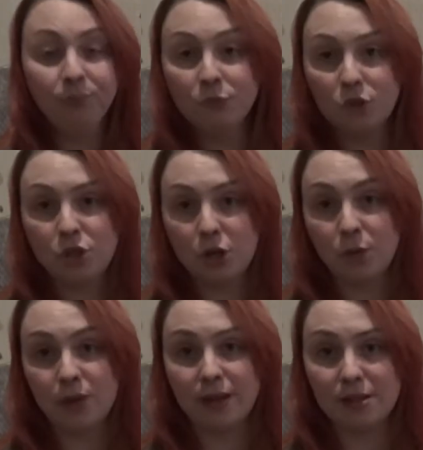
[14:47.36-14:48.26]
you don't
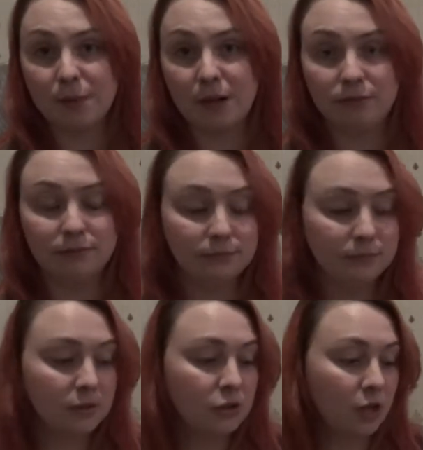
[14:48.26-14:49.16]
want that smell.
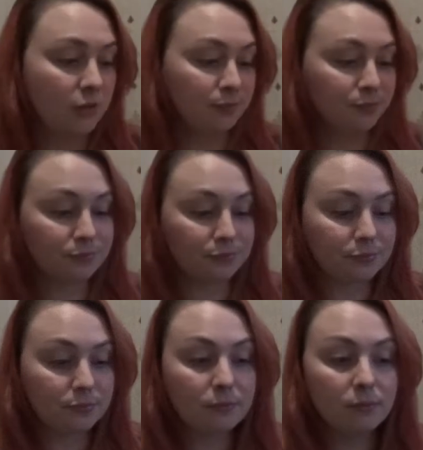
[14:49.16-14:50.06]
So
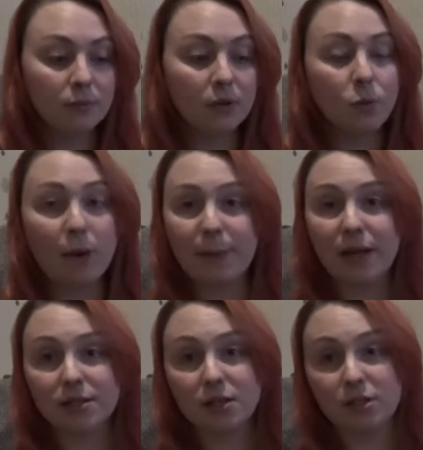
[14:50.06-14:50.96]
wet
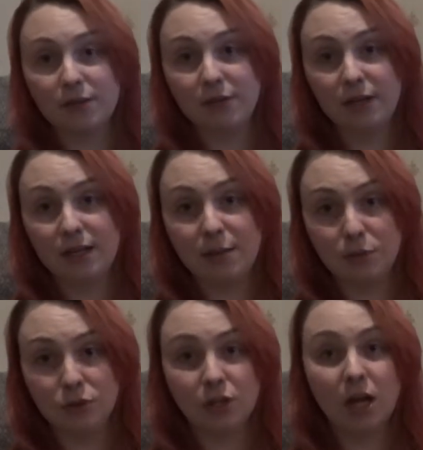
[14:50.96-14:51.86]
bags are definitely a
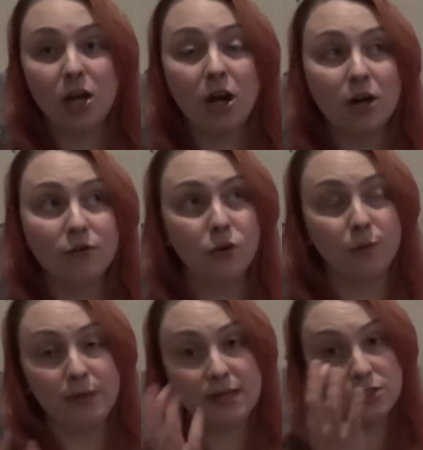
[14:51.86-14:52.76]
must. A lot of
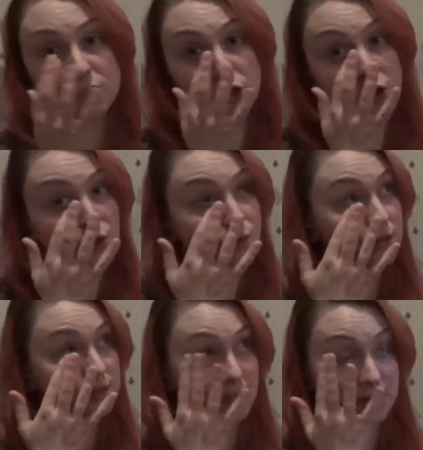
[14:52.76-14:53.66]
companies do
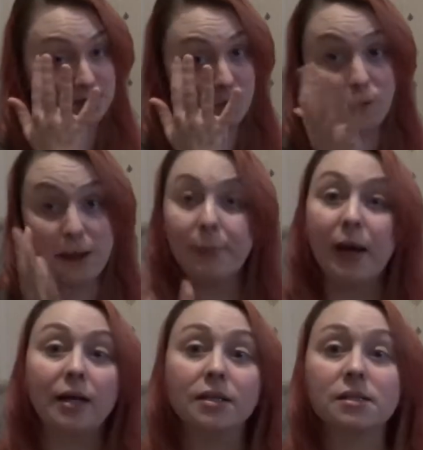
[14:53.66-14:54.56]
send wet
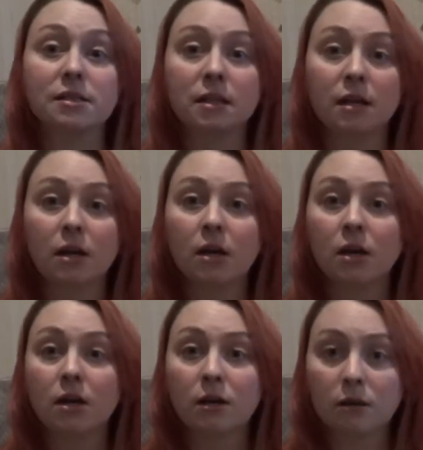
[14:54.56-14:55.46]
bags
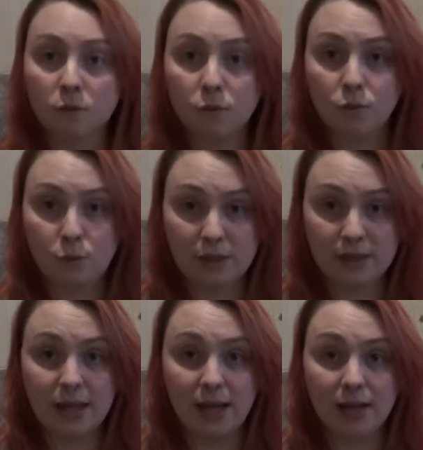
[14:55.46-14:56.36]
with
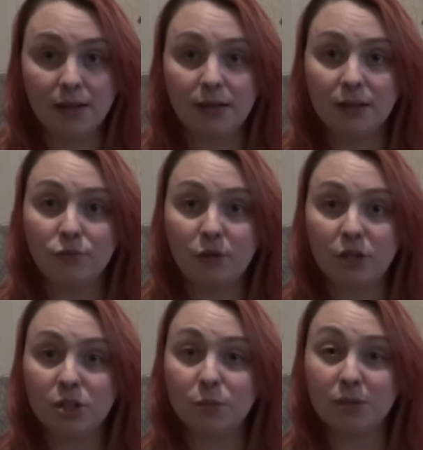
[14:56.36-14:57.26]
their
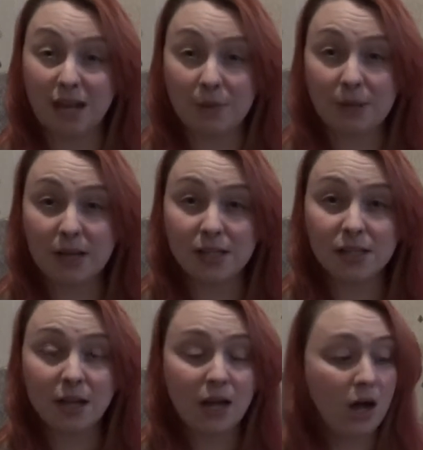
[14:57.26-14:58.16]
reusable nappies.
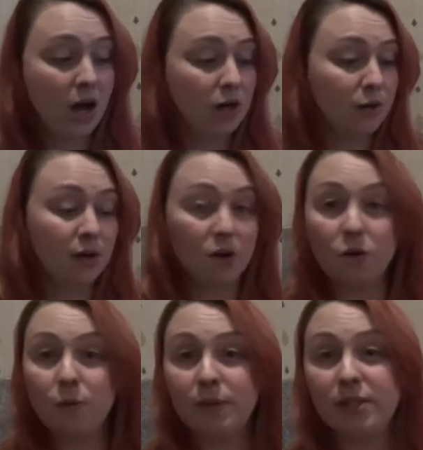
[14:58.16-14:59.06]
I know a lot of
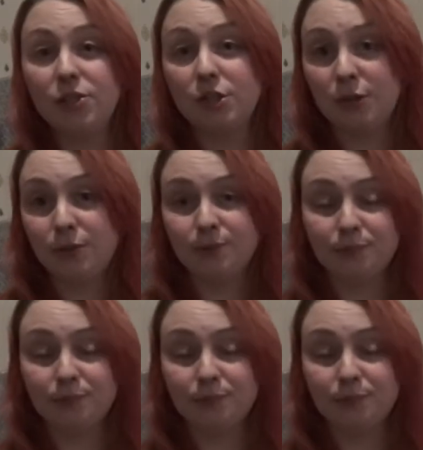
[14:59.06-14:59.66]
companies do